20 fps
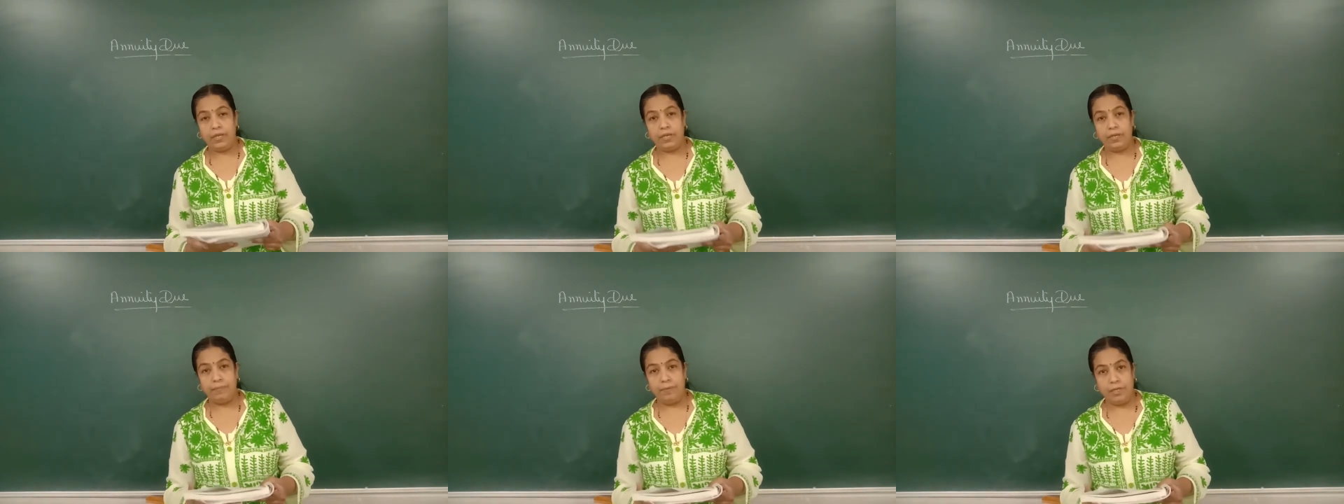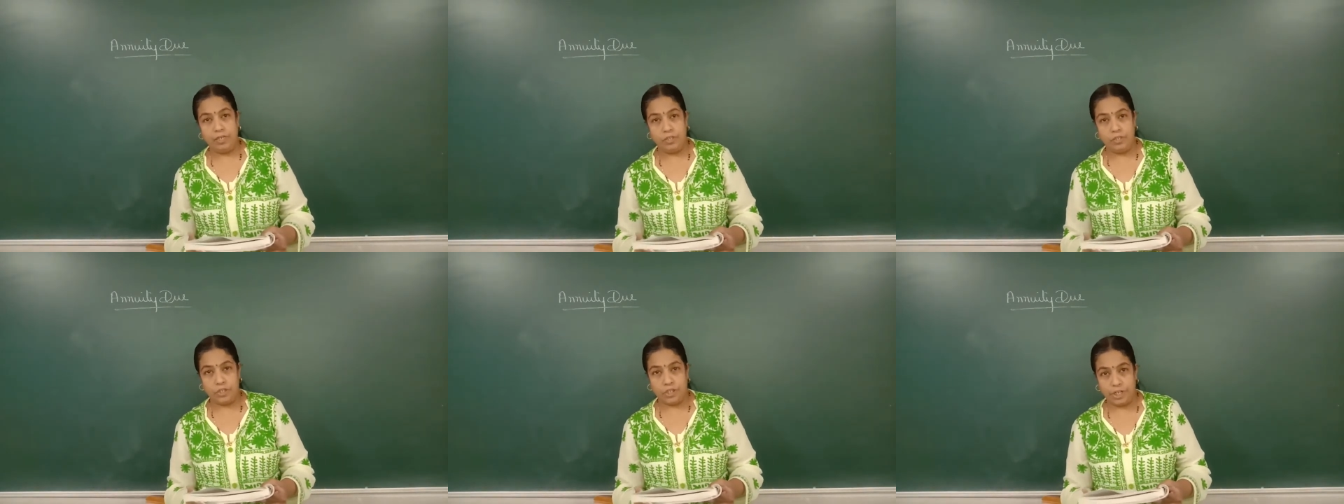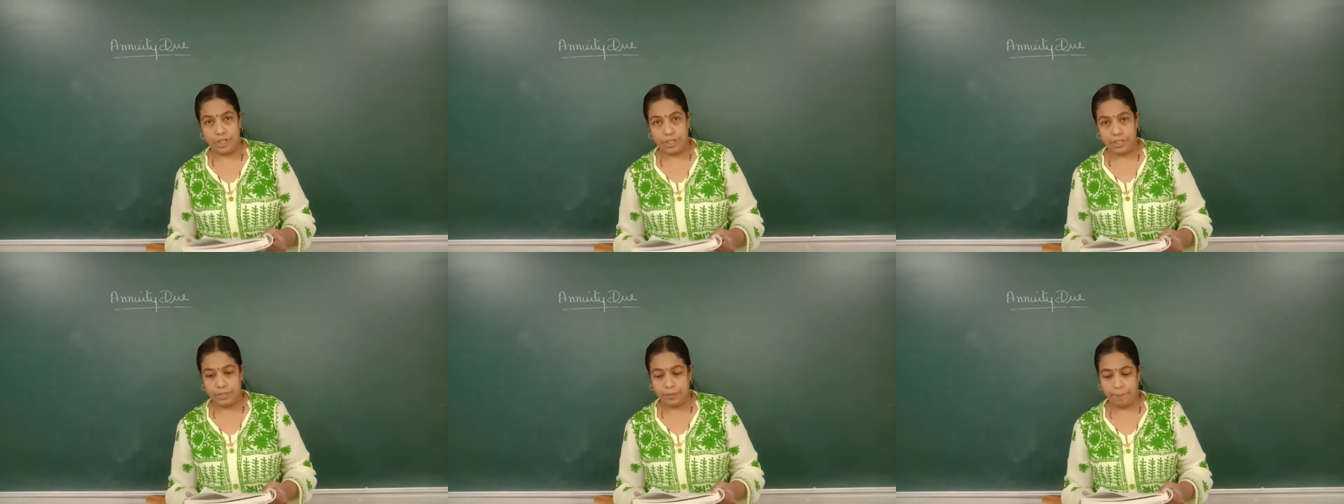
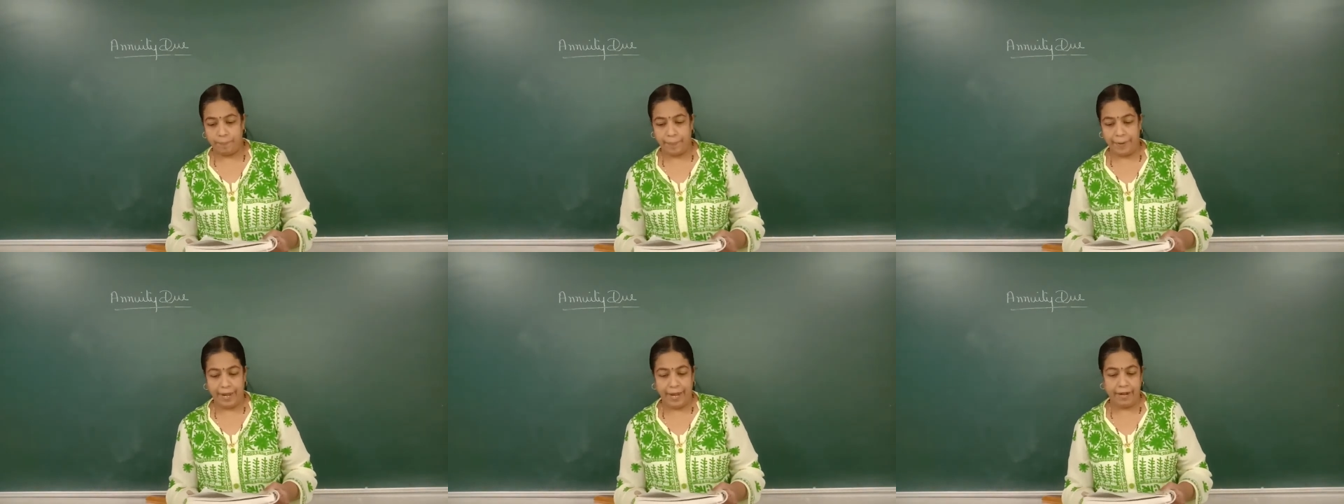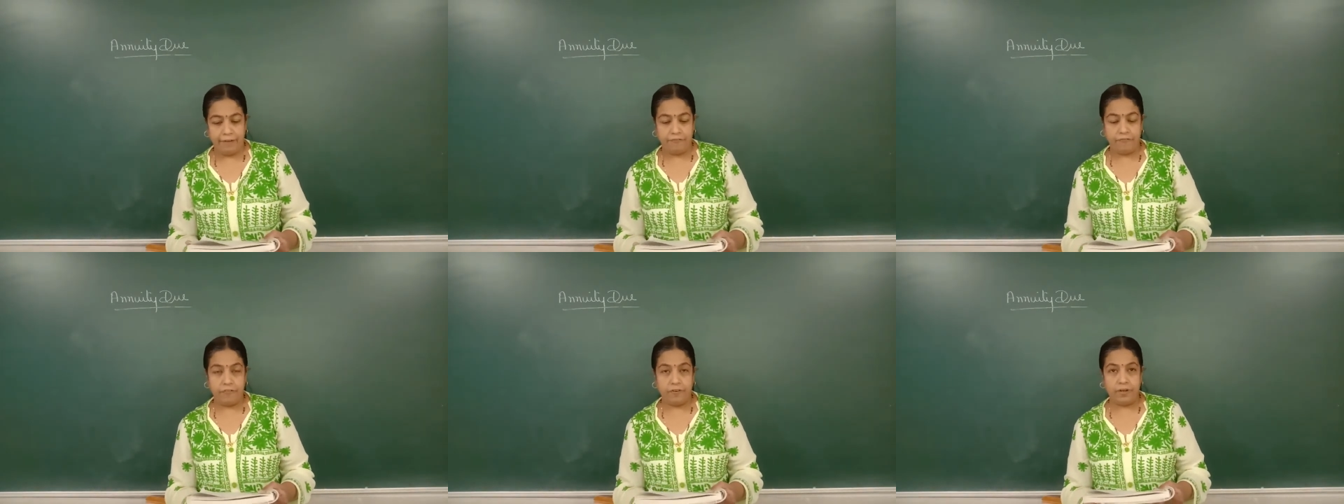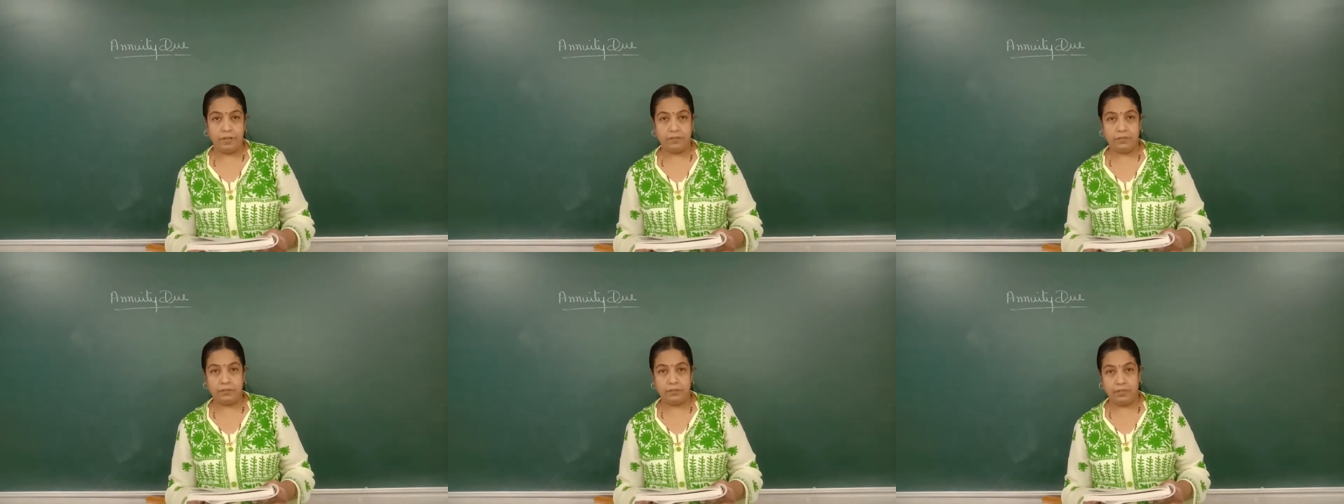immediate paid for
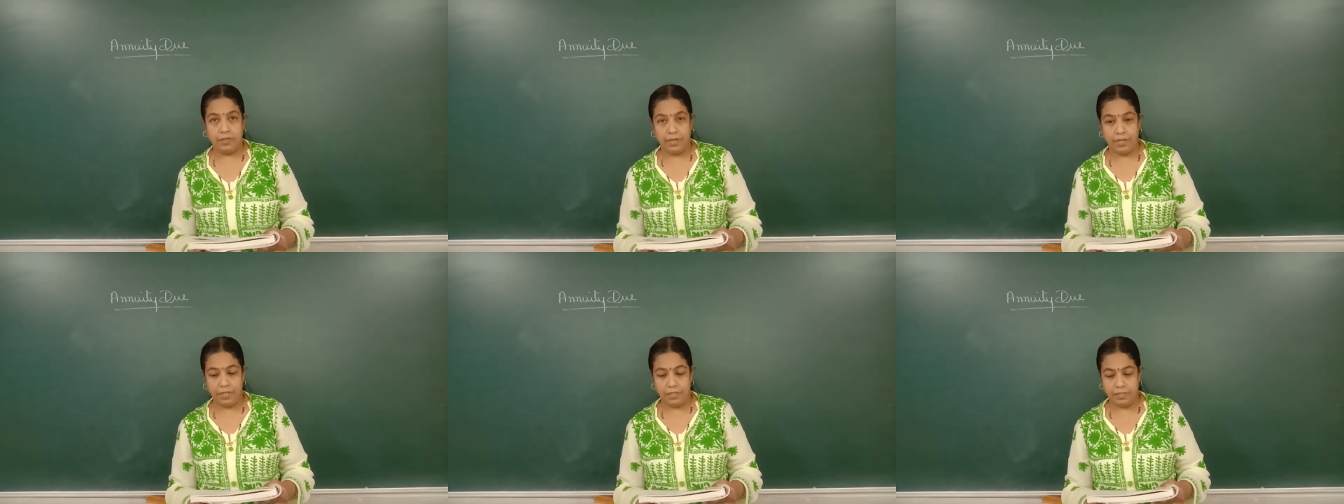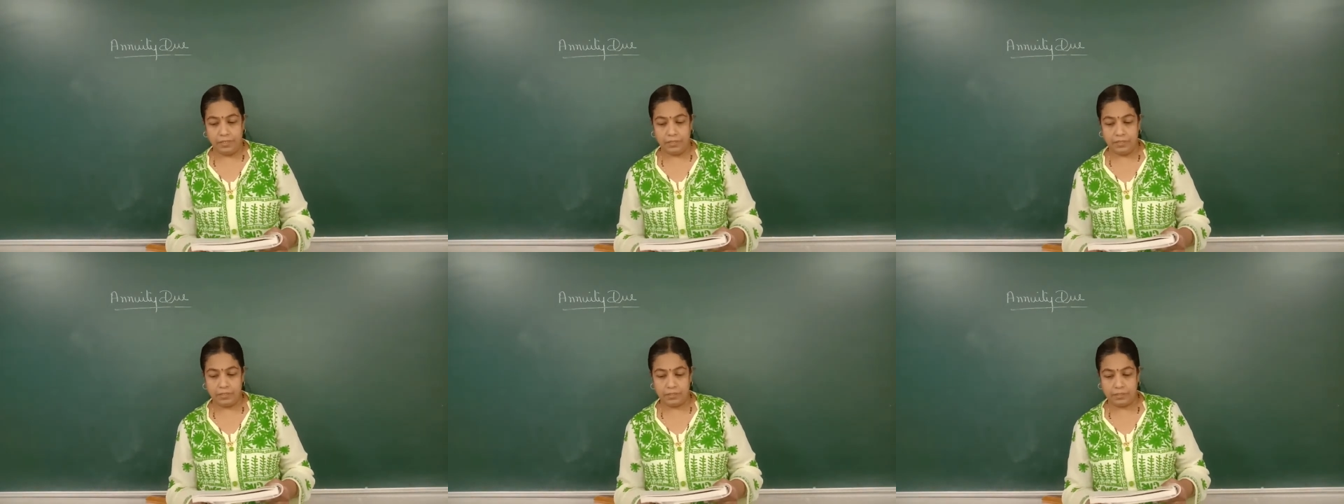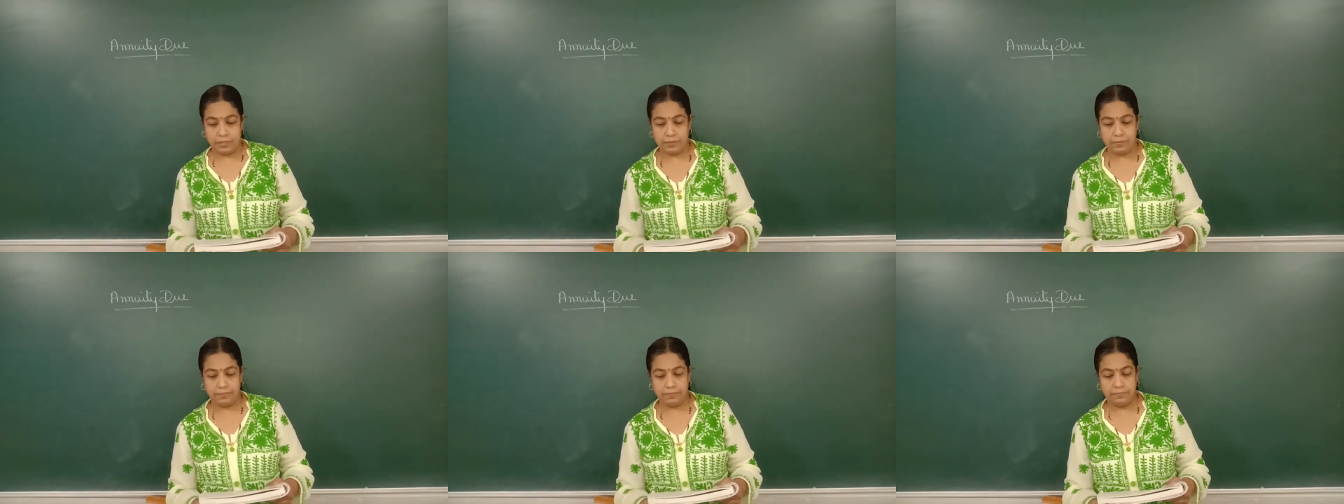3
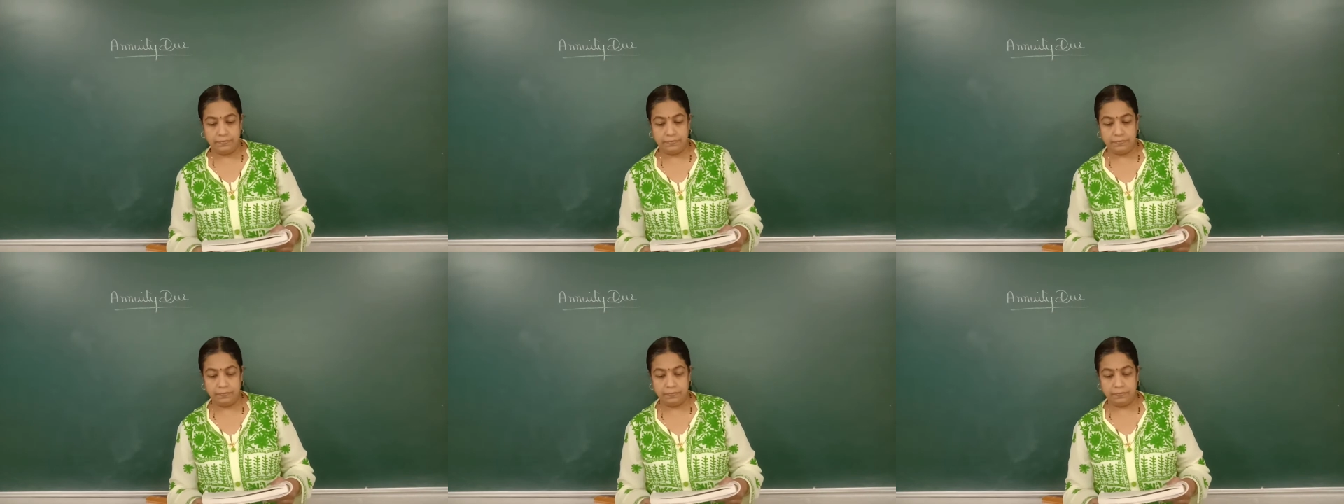years